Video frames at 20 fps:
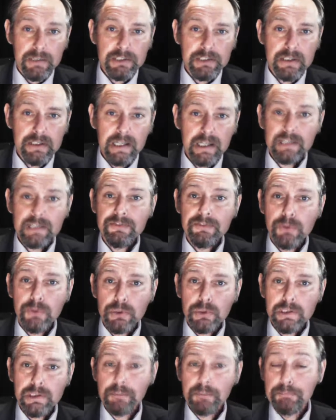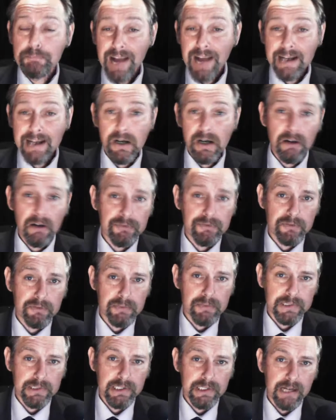Commission is forced to back off
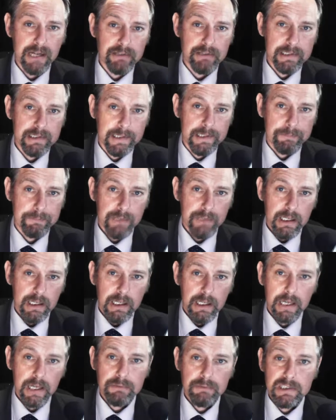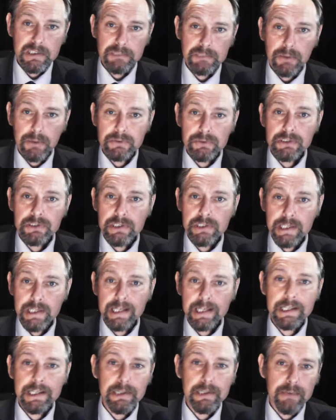from austerity. In response to the
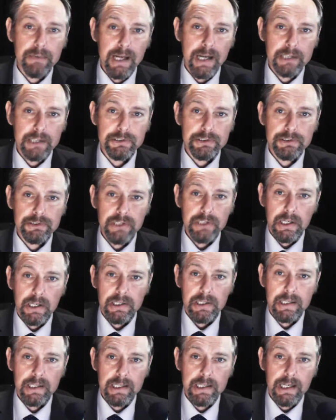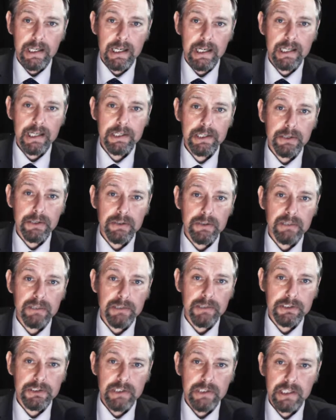EU elections, the EU
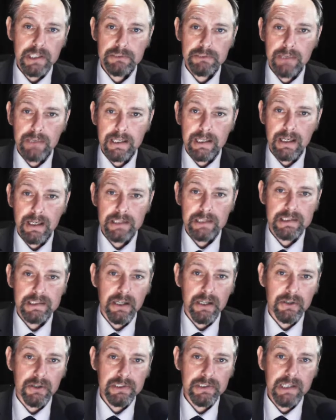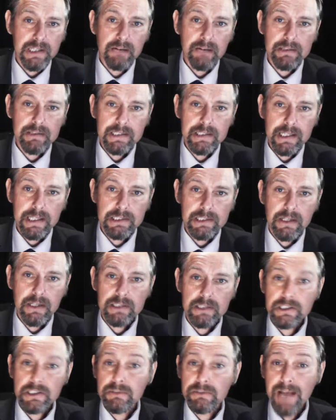Commission has realised that austerity is
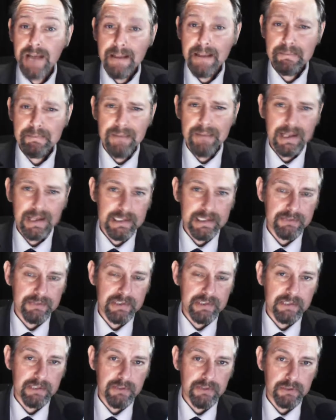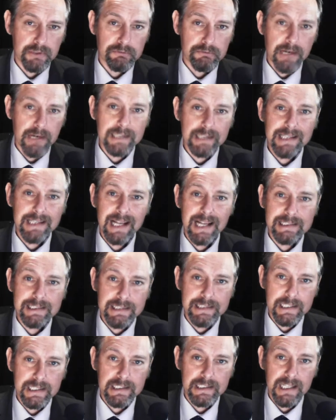going to create massive civil unrest
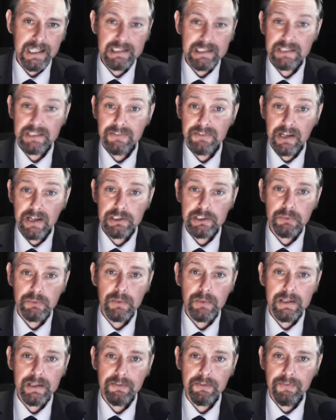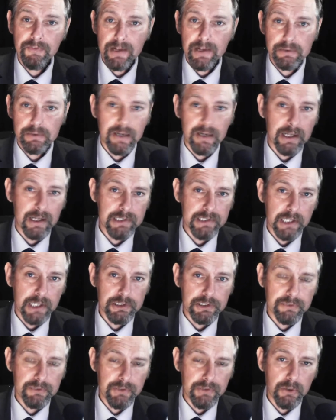and dissatisfaction with the
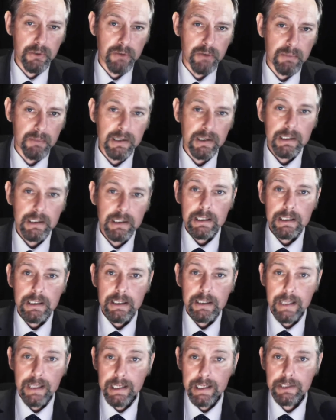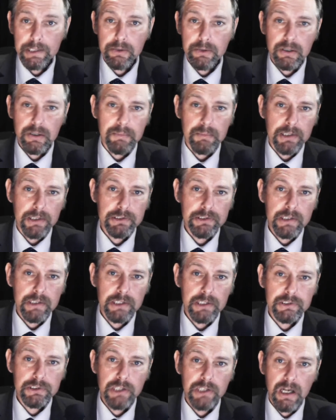federalisation of Europe. The EU Commission
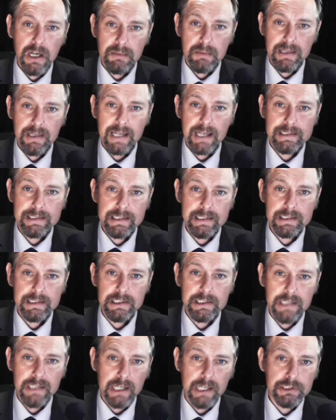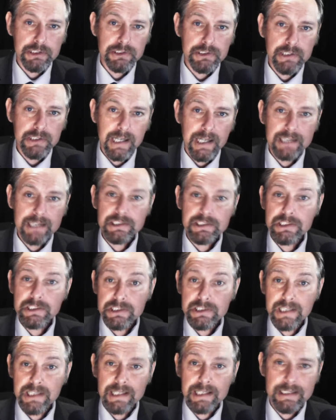has terminated the sanctions against
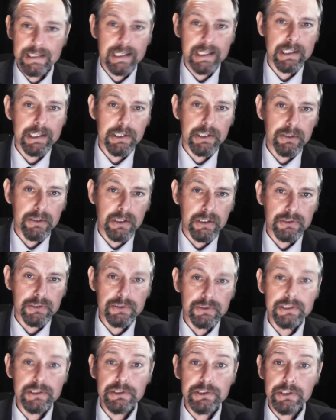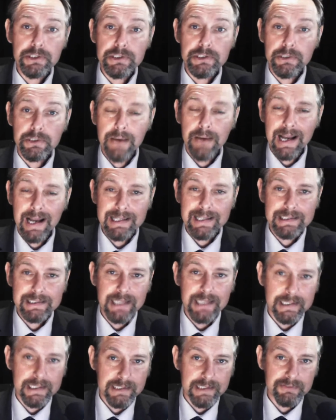six EU countries due to
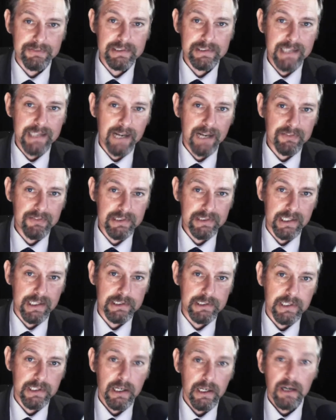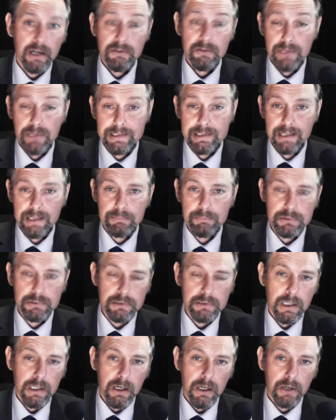excessive deficits. For
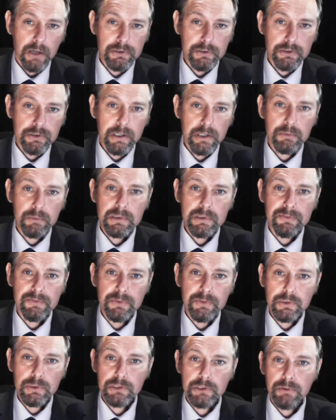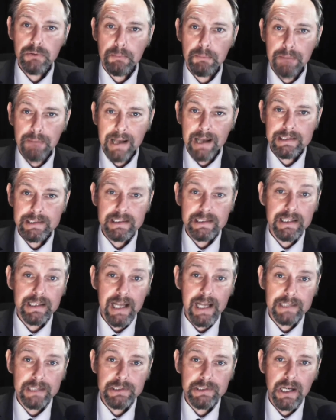example, Austria was forced to abandon
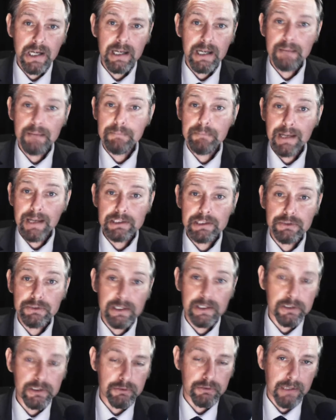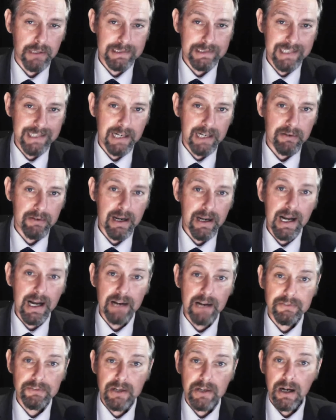the entire Maastricht criteria
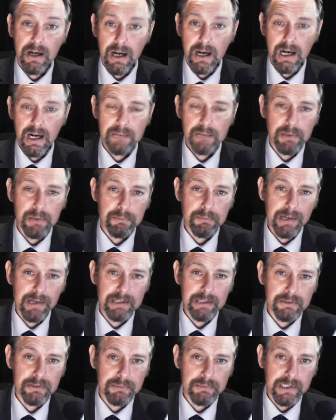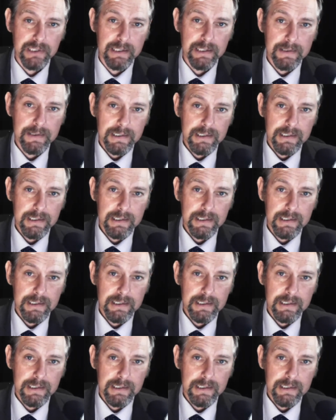after hypo-bankruptcy.